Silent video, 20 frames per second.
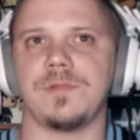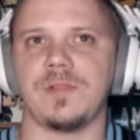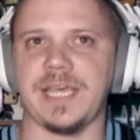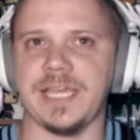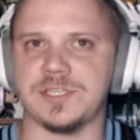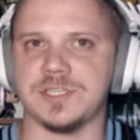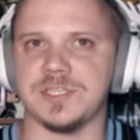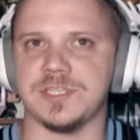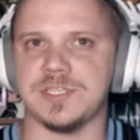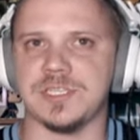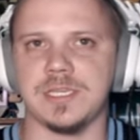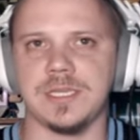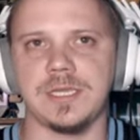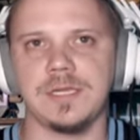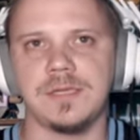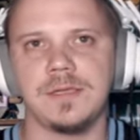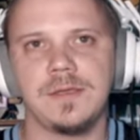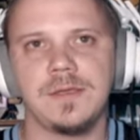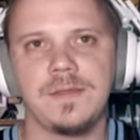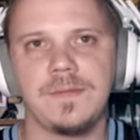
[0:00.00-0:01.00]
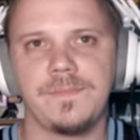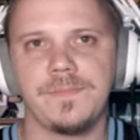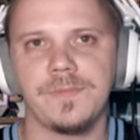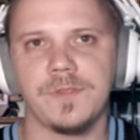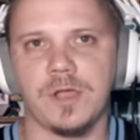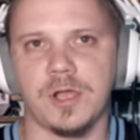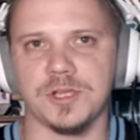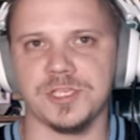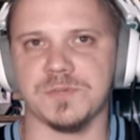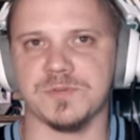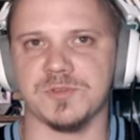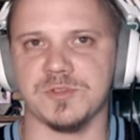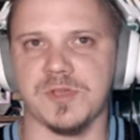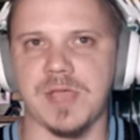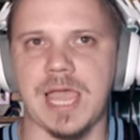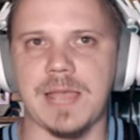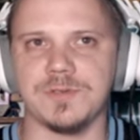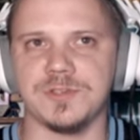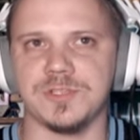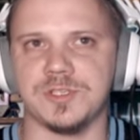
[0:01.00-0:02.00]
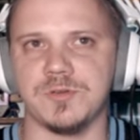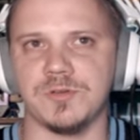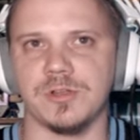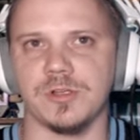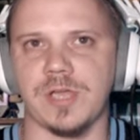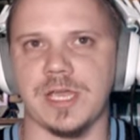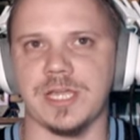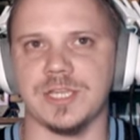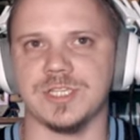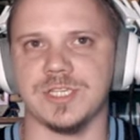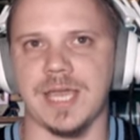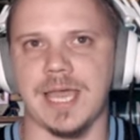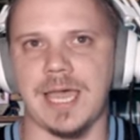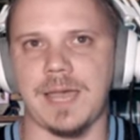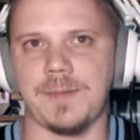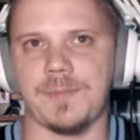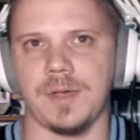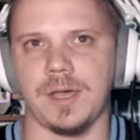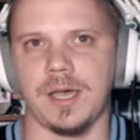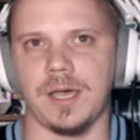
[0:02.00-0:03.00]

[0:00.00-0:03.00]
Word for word: Like to see our subscribers doing a great job.